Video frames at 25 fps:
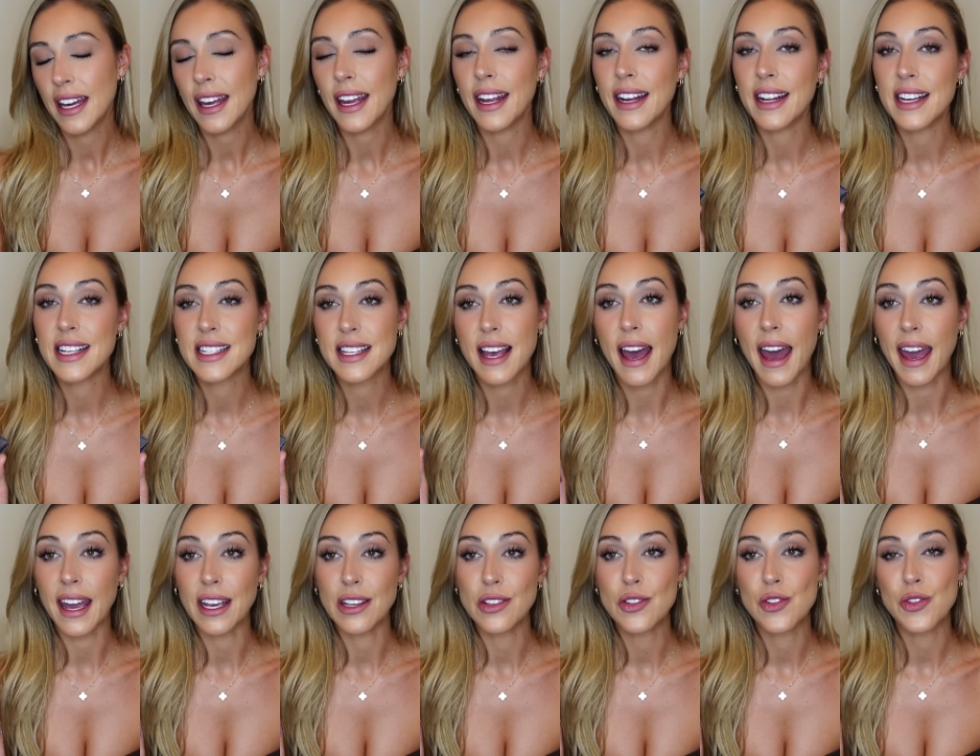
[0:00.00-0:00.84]
It is
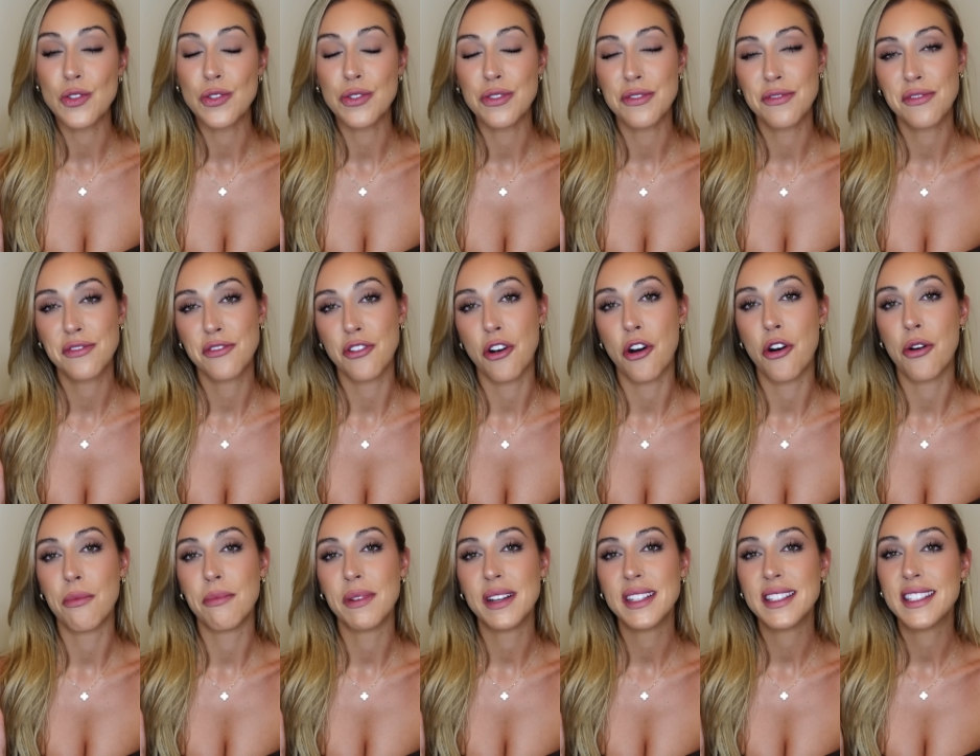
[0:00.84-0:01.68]
Angel
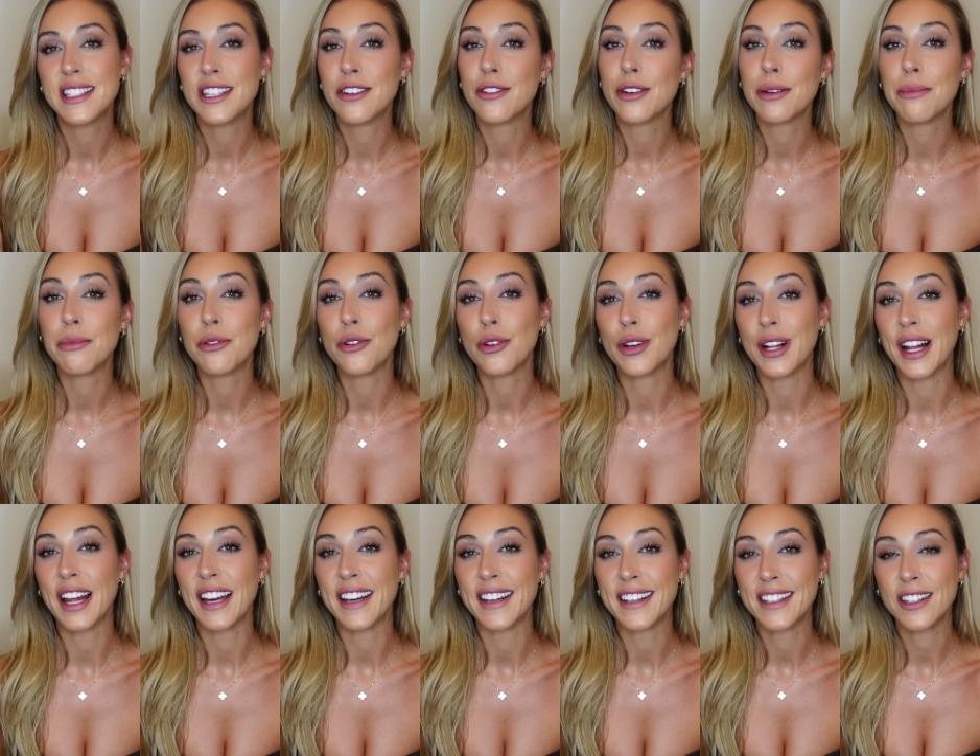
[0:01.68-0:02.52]
from Thierry
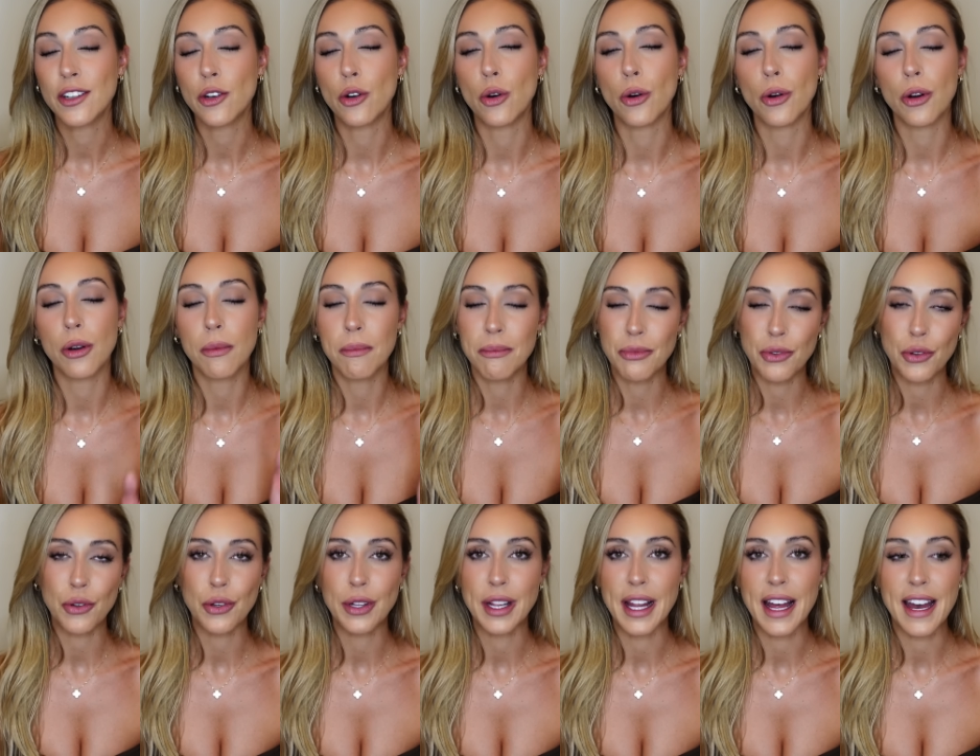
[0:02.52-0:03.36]
Mugler, or
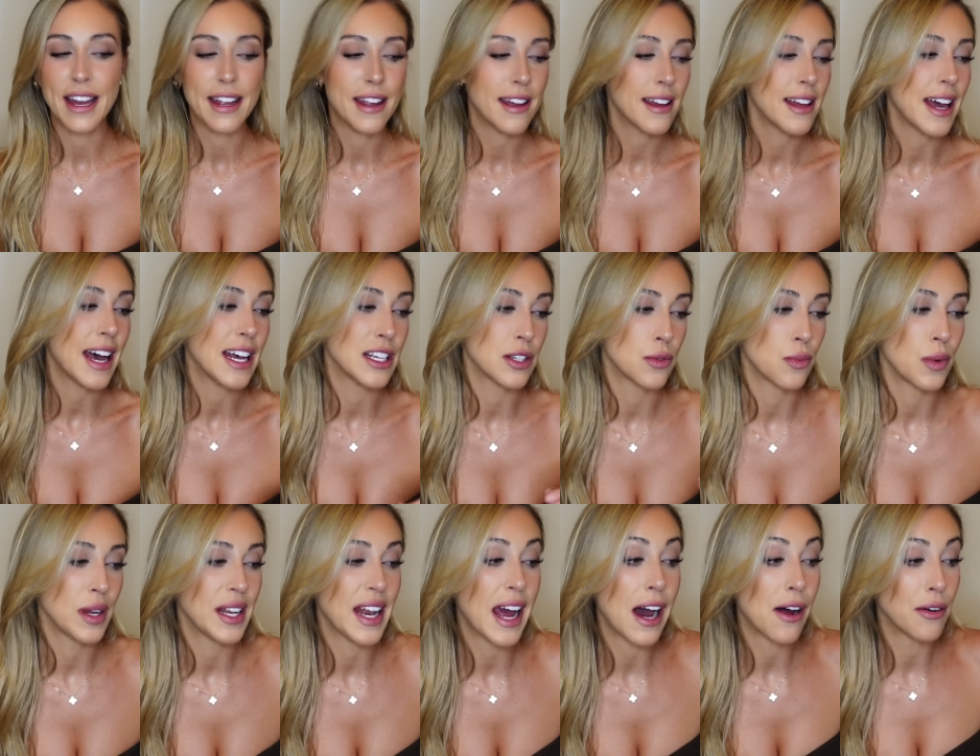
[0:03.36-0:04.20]
Mugler as
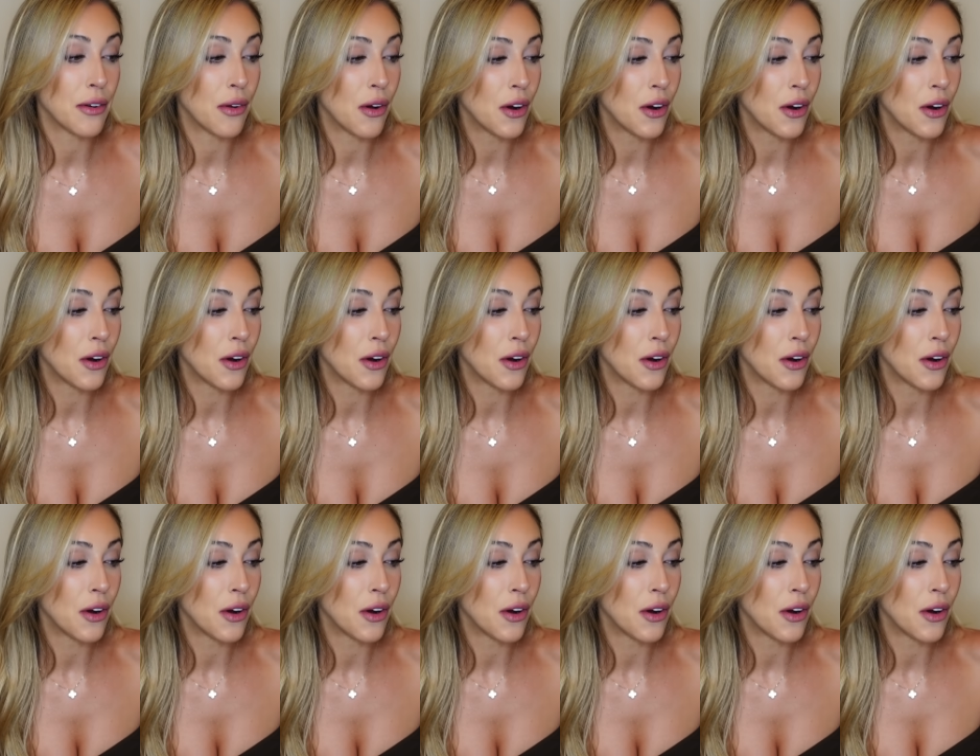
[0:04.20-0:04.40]
we now